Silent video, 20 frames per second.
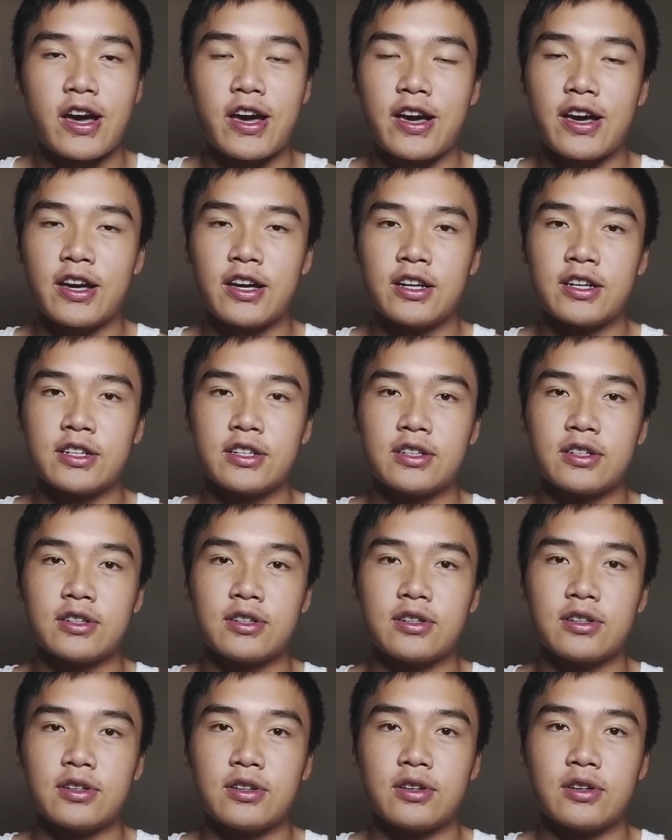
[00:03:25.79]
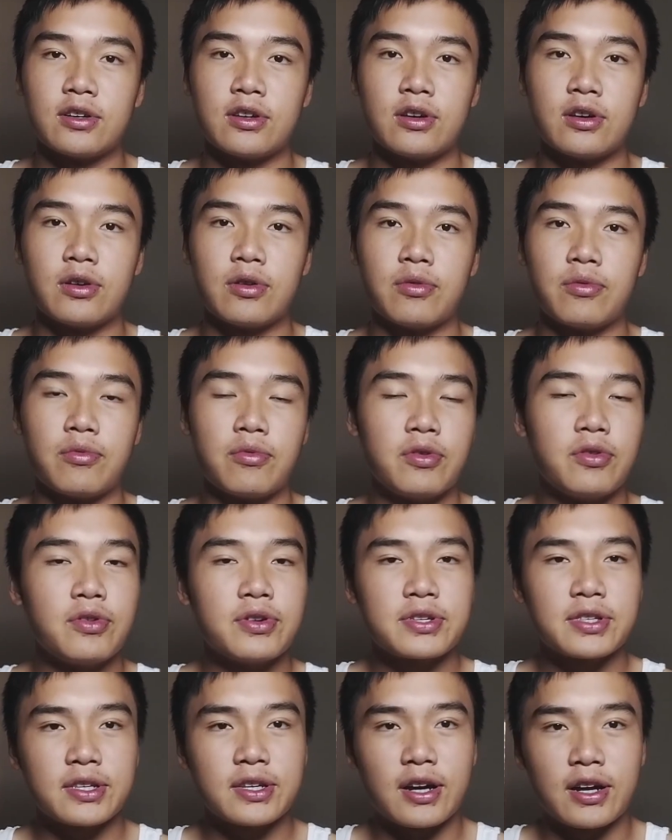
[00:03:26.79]
And we
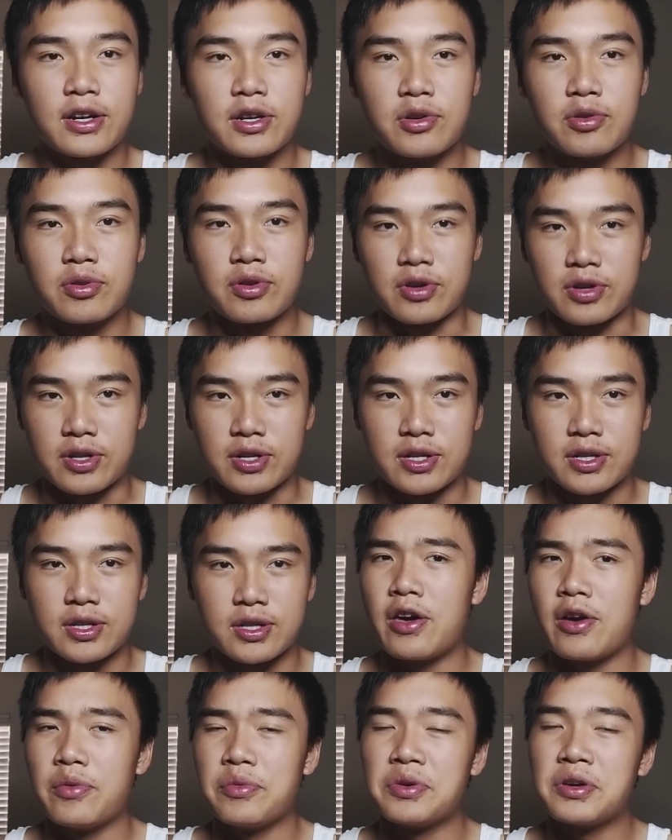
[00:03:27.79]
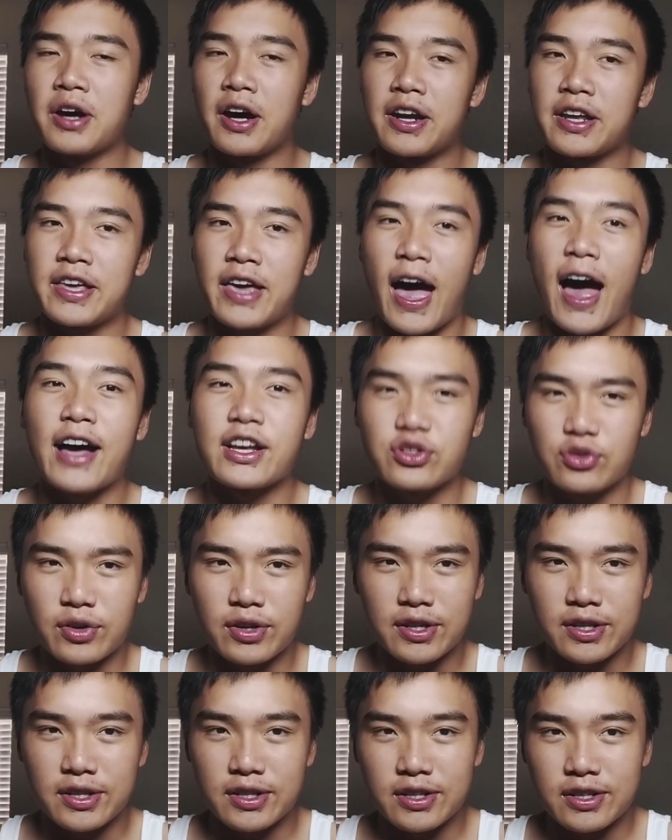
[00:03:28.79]
recently got neutered. We got it
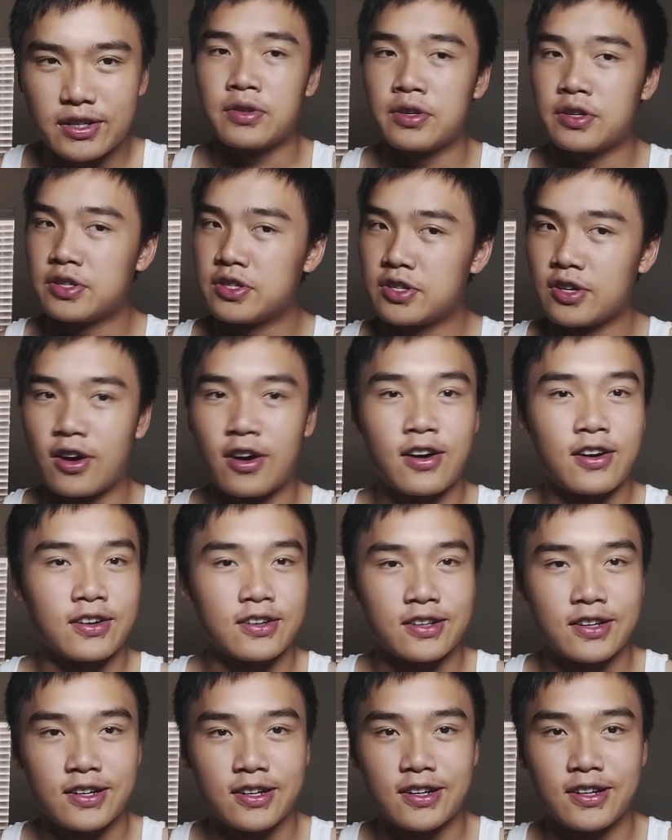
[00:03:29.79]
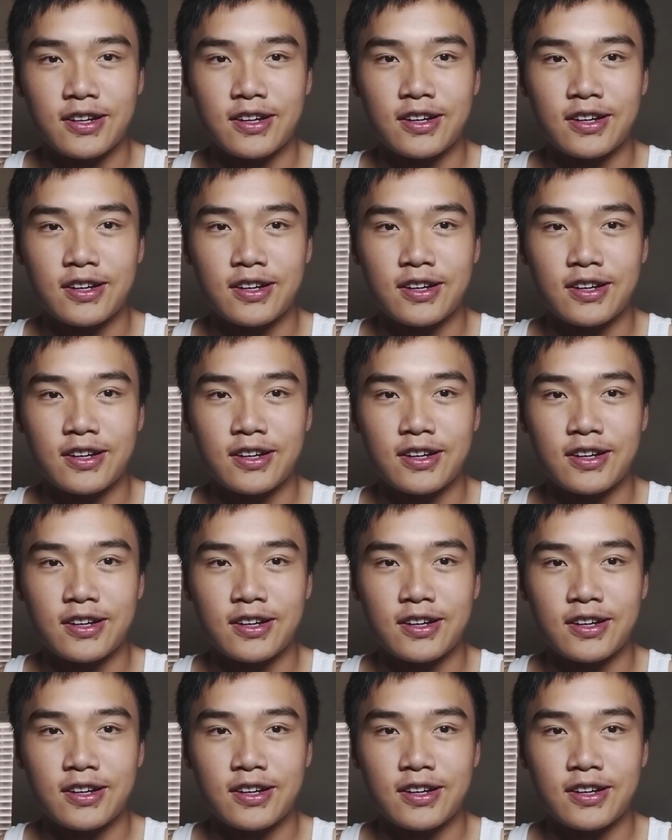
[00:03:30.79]
castrated. This dog